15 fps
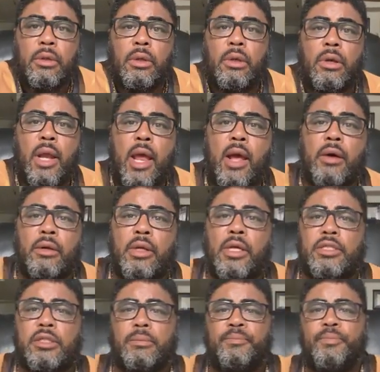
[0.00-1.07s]
Now
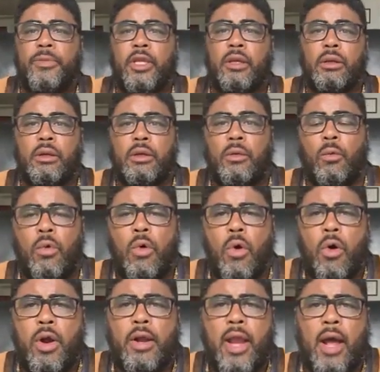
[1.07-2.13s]
it's
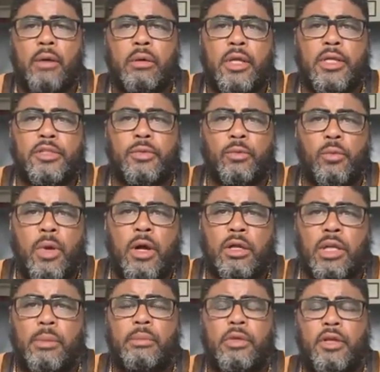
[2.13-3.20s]
worn out, it's
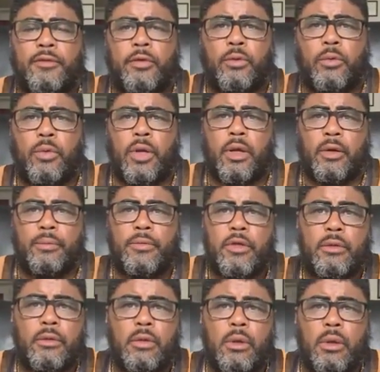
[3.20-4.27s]
welcome, if you will.
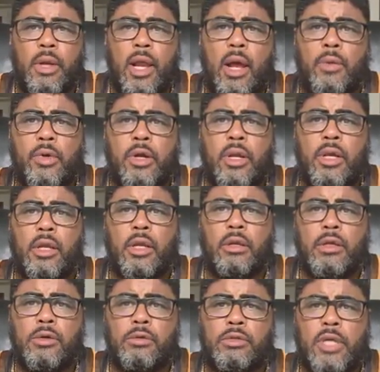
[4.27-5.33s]
Now we're in a
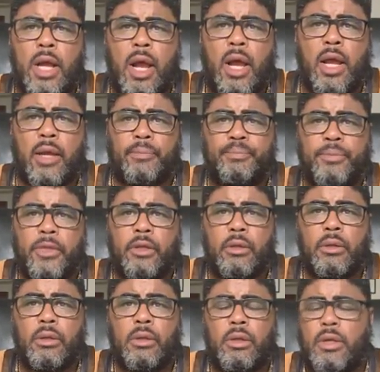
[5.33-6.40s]
new time,
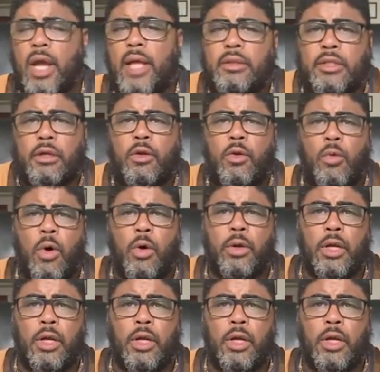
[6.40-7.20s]
not the quote